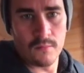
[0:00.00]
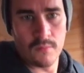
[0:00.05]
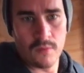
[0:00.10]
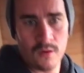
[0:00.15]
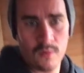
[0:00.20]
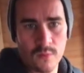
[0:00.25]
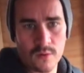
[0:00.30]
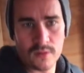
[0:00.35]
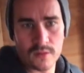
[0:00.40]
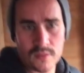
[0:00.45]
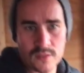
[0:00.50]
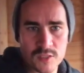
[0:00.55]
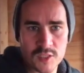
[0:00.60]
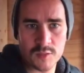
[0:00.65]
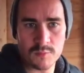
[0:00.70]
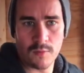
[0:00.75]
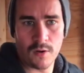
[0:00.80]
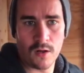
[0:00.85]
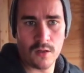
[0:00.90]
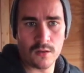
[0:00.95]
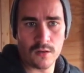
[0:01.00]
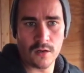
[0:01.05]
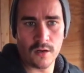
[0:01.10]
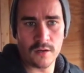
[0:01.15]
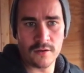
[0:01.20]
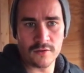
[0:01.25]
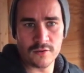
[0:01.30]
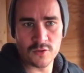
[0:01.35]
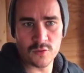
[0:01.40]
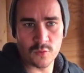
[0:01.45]
with this smaller
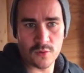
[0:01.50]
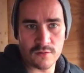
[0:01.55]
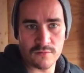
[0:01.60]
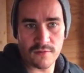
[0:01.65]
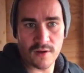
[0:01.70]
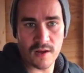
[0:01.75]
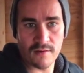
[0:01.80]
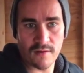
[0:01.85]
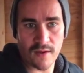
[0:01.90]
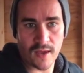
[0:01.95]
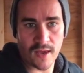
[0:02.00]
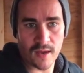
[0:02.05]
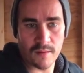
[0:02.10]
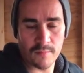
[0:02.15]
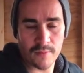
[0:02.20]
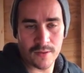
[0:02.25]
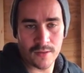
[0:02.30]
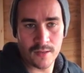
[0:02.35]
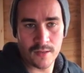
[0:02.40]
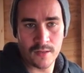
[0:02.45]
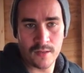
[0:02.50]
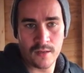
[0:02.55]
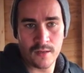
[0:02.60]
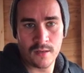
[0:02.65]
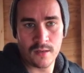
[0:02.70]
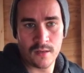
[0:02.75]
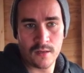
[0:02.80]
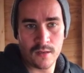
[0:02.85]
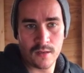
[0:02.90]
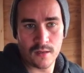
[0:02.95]
125 amp
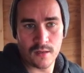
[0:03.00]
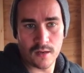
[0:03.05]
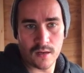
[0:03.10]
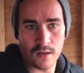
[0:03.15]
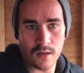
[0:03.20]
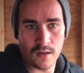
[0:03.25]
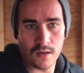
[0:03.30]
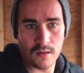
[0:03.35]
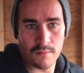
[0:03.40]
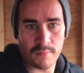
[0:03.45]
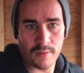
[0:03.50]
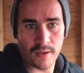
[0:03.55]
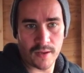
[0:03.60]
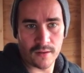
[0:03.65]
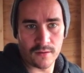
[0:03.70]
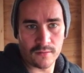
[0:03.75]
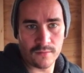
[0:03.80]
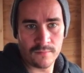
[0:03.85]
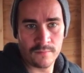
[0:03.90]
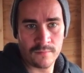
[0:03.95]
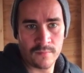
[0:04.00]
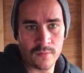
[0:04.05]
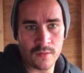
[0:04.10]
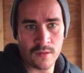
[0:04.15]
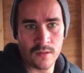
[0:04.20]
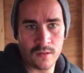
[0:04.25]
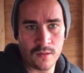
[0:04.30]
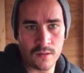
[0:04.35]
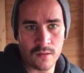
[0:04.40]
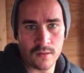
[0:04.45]
panel.
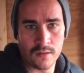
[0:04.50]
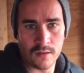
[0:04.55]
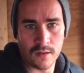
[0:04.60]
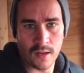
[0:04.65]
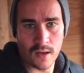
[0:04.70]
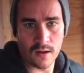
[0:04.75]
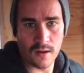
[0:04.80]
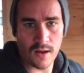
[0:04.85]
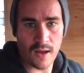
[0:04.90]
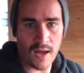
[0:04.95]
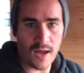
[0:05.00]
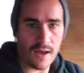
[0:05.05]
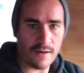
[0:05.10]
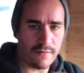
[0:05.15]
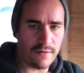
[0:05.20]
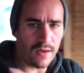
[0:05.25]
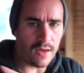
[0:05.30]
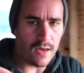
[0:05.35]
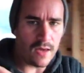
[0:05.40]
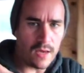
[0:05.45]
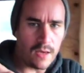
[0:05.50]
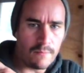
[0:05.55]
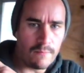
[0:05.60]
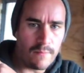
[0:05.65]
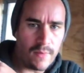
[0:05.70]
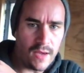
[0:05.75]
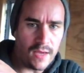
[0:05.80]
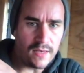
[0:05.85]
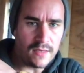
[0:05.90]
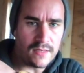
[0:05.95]
Now I have a
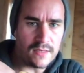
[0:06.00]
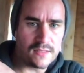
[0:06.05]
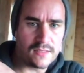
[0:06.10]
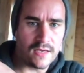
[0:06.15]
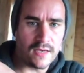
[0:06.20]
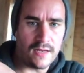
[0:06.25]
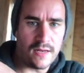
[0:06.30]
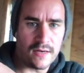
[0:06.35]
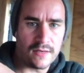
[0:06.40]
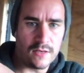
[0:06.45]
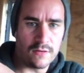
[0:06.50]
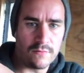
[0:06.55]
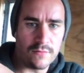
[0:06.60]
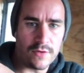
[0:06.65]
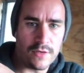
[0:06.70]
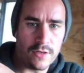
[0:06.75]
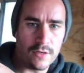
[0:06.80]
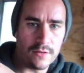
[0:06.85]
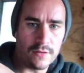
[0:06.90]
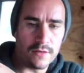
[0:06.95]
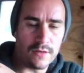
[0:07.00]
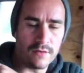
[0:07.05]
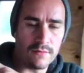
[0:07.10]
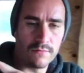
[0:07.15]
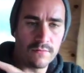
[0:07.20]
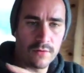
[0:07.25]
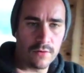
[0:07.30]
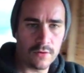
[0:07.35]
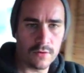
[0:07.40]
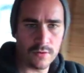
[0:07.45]
main disconnect over here in the
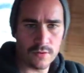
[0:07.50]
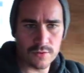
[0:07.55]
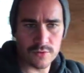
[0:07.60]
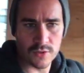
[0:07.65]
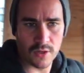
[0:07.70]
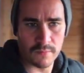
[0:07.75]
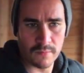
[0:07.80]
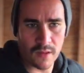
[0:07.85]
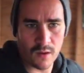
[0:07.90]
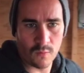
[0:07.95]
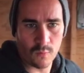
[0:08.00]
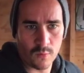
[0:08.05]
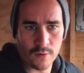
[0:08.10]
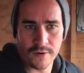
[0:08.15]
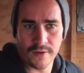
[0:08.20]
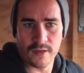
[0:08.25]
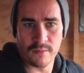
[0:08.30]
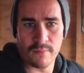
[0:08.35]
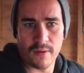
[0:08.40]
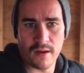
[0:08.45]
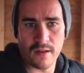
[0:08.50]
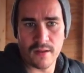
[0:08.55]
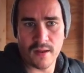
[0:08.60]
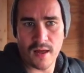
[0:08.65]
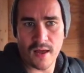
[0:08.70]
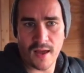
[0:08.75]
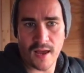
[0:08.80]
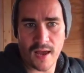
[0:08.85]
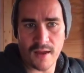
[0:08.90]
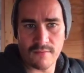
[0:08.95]
inverter, so I'm not worried about not
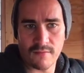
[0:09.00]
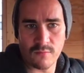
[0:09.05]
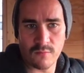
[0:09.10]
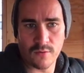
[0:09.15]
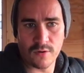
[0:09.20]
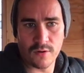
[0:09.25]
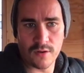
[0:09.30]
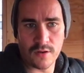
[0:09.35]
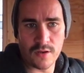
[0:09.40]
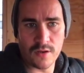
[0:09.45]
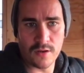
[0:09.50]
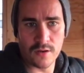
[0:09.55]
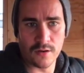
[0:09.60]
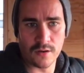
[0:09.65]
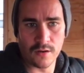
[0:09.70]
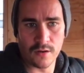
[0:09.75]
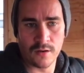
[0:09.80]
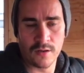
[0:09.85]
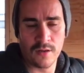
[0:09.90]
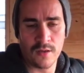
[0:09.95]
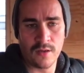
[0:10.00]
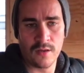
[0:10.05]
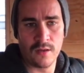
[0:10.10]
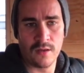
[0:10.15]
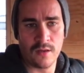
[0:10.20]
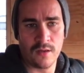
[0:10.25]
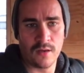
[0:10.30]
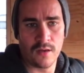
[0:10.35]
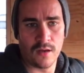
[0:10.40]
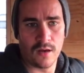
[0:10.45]
having one here.
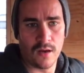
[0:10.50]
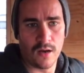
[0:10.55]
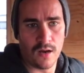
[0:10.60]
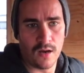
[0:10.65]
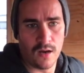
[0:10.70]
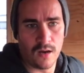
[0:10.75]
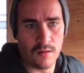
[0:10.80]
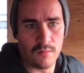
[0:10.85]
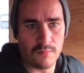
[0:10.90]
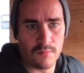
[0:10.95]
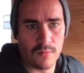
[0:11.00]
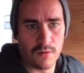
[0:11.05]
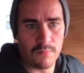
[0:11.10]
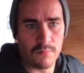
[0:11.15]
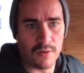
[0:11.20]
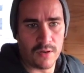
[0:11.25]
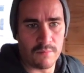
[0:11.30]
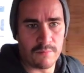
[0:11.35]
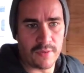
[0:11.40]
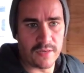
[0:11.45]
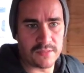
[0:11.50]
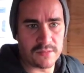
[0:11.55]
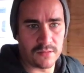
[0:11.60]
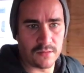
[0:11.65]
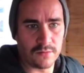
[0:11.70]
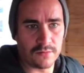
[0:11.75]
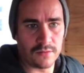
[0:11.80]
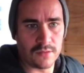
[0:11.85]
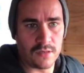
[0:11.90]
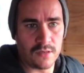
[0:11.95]
But
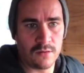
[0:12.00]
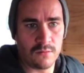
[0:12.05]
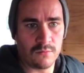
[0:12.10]
basically